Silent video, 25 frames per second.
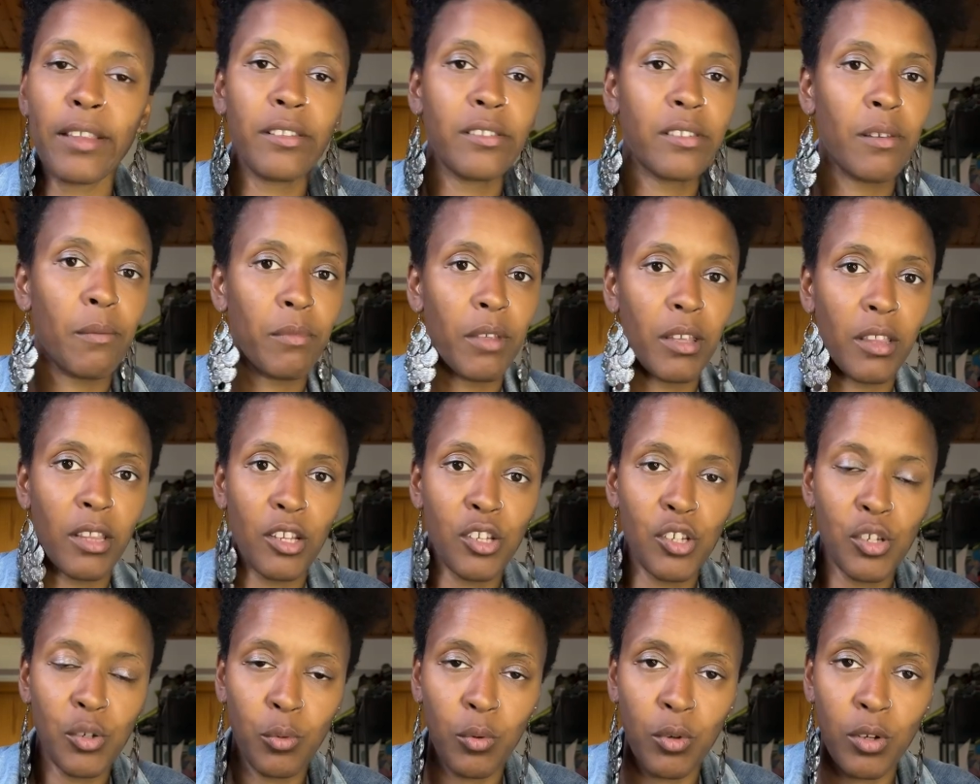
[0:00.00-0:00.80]
something
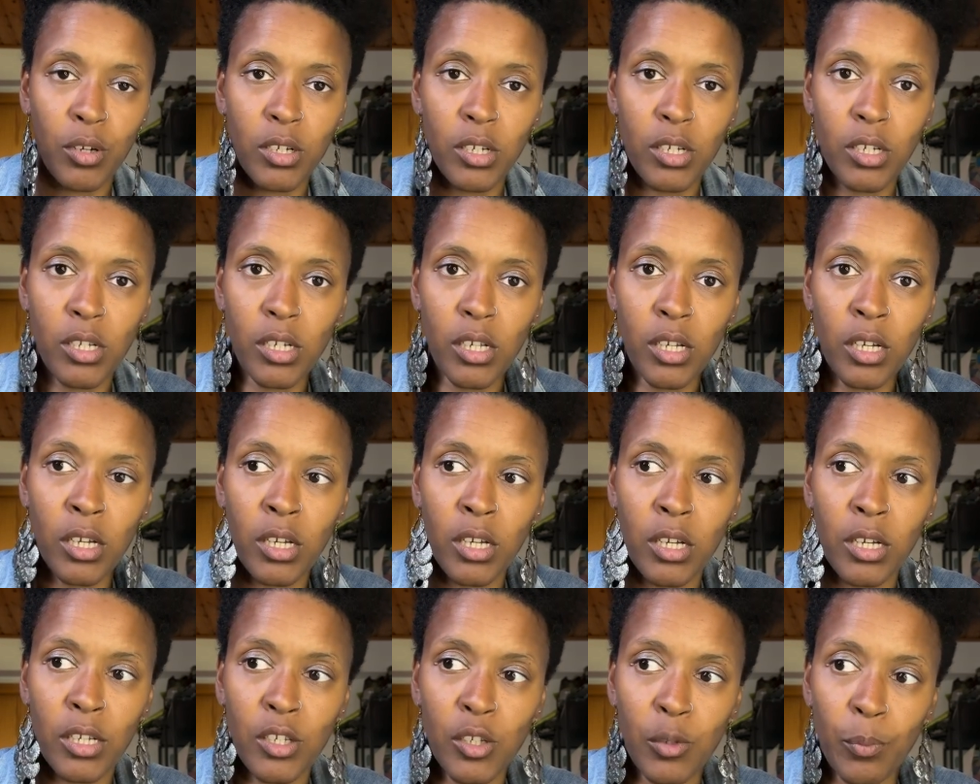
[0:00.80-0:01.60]
that you want
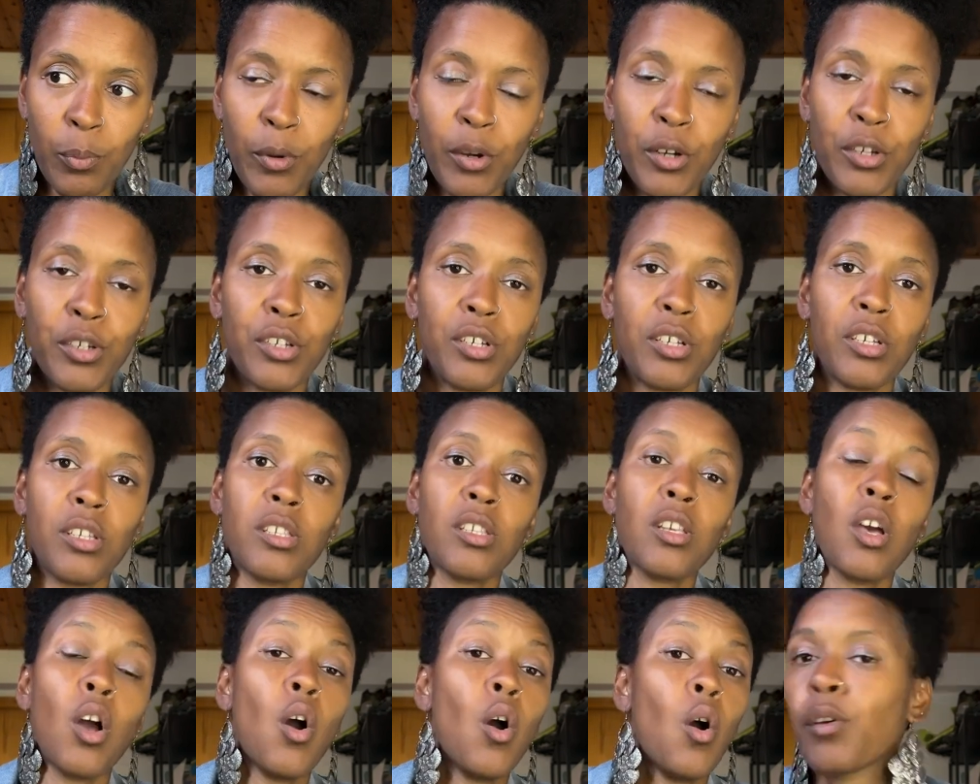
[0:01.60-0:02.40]
to
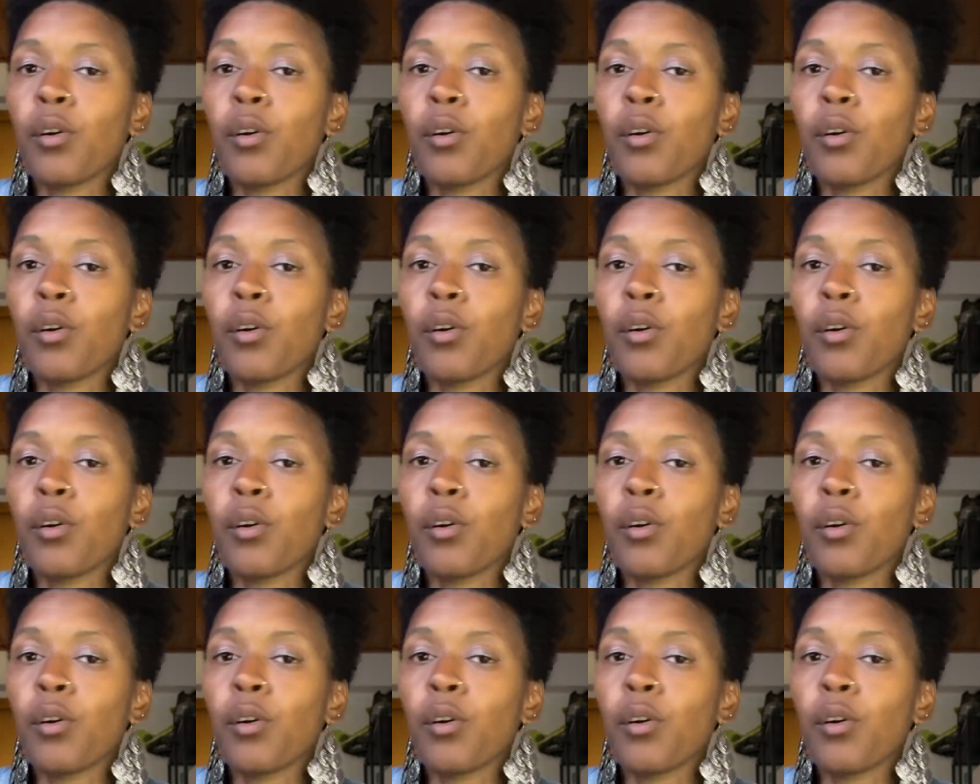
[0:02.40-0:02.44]
purchase,